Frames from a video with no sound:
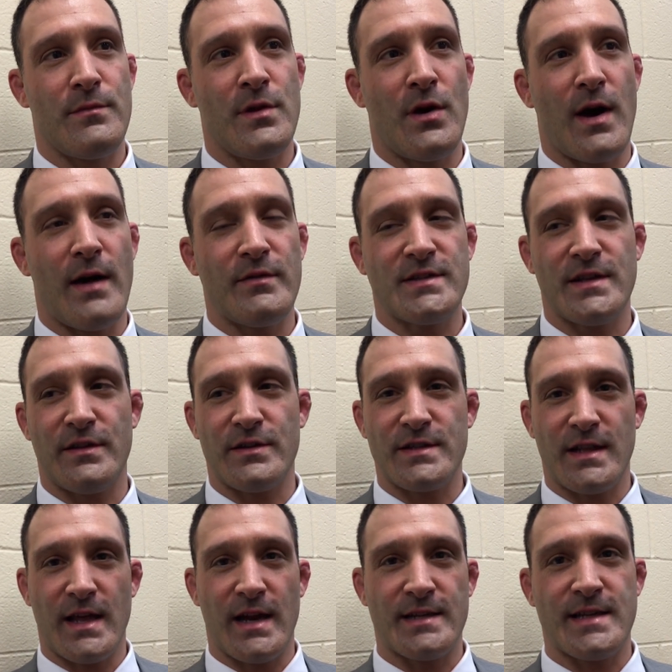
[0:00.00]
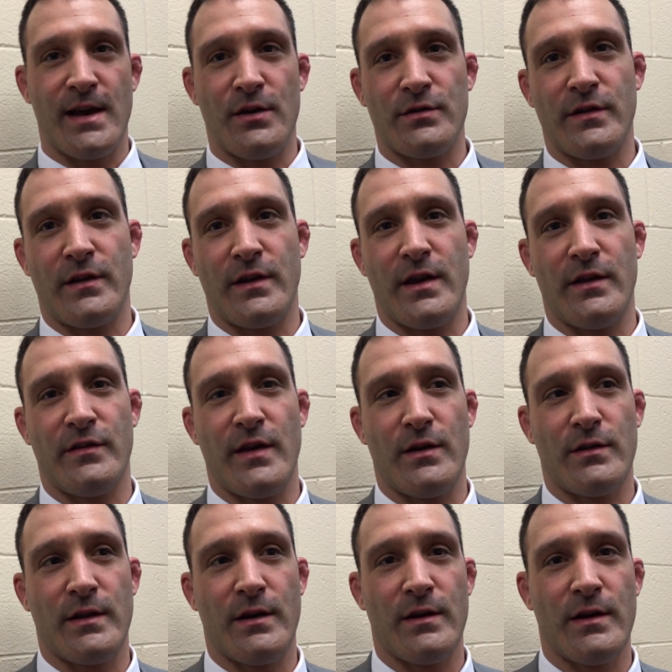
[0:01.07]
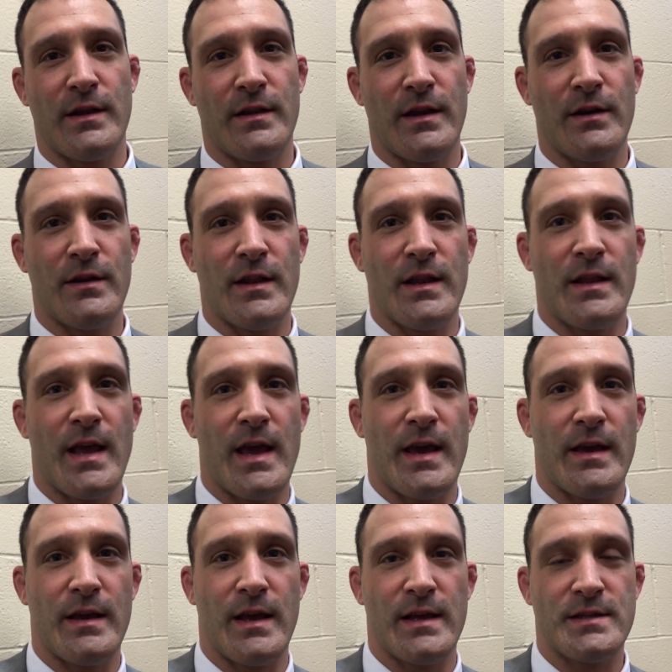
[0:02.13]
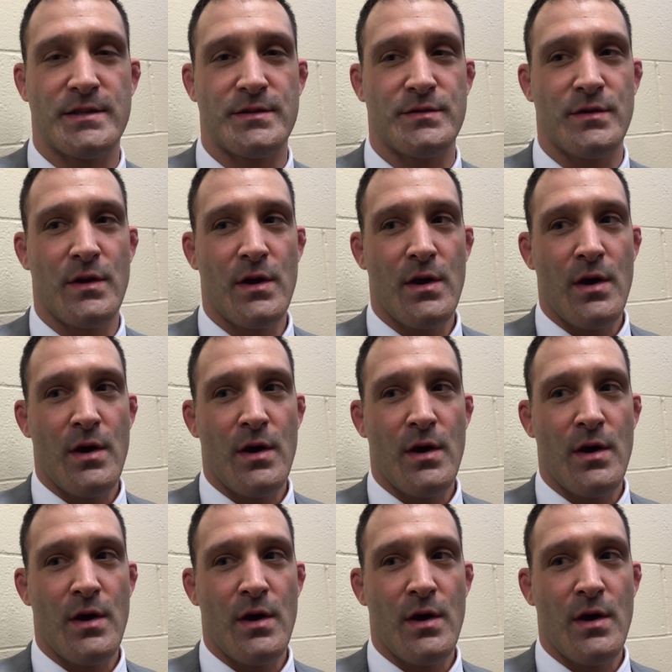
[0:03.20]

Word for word: you know, obviously there's a lot of talented kids out there, and at the end of the day, it's